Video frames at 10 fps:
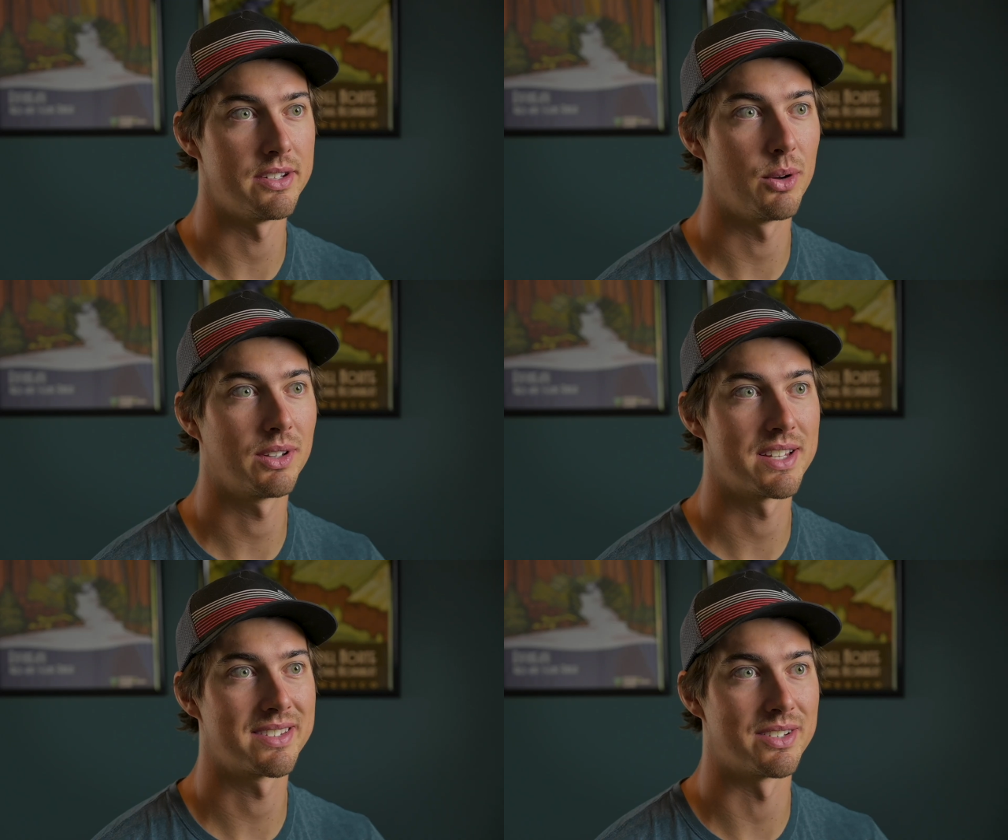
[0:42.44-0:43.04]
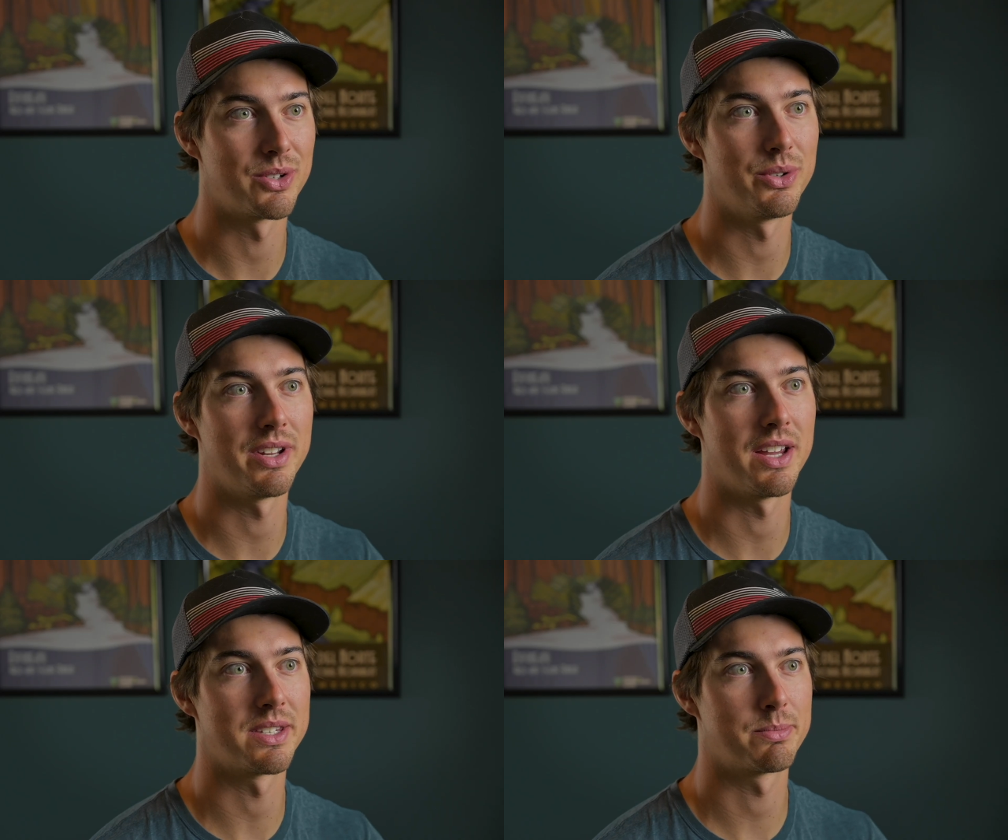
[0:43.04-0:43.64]
and no less than 2
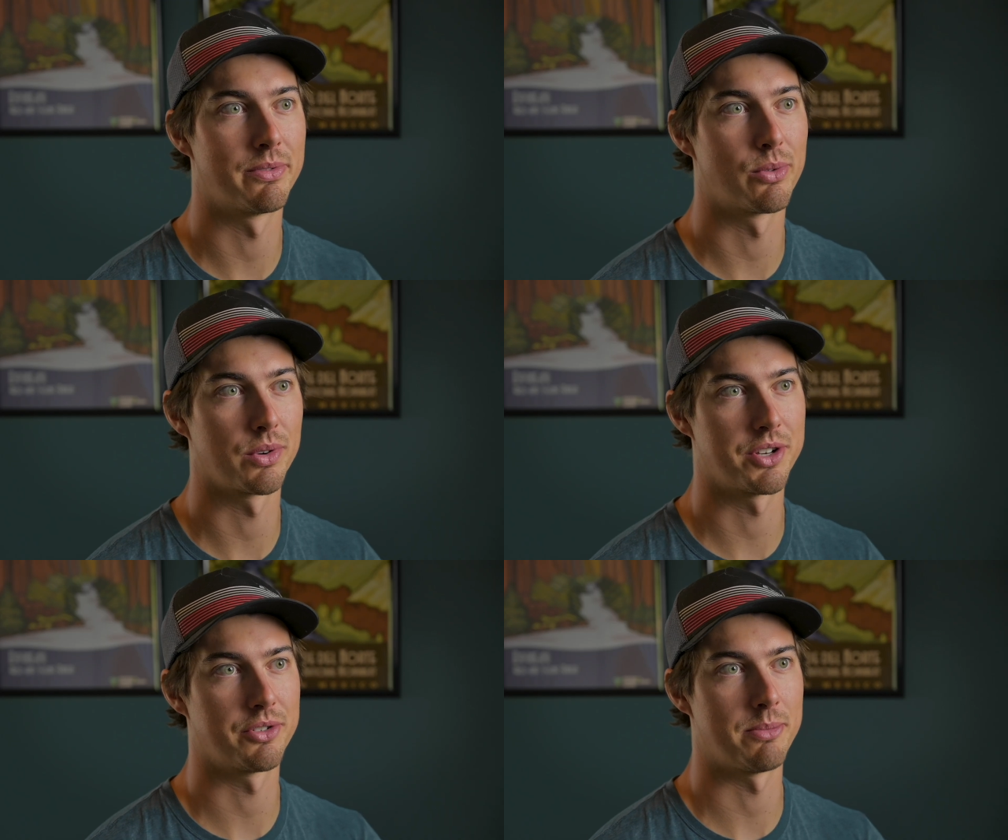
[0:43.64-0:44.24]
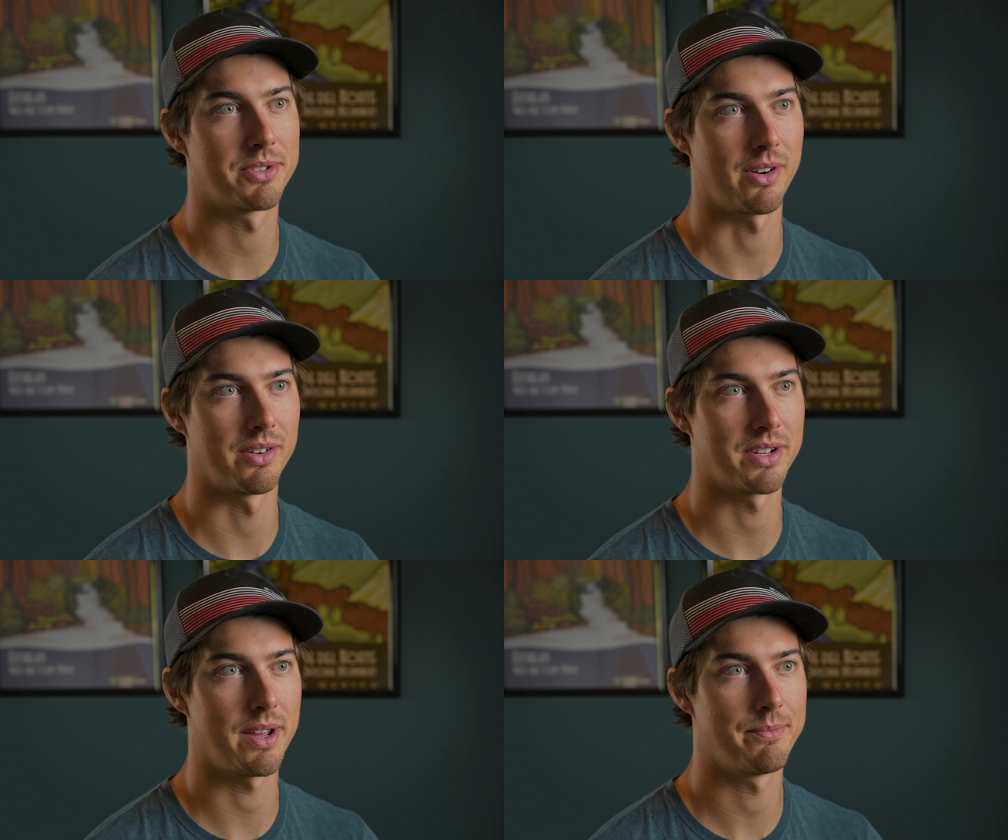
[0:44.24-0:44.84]
days before the trip
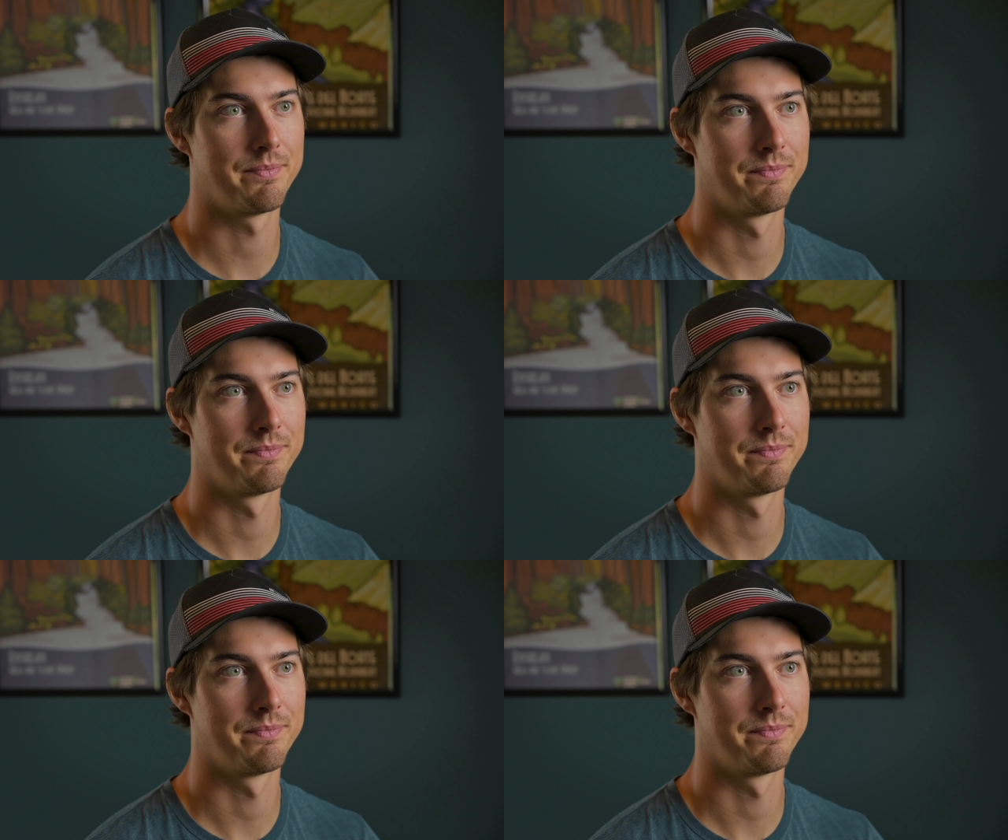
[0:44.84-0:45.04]
start date.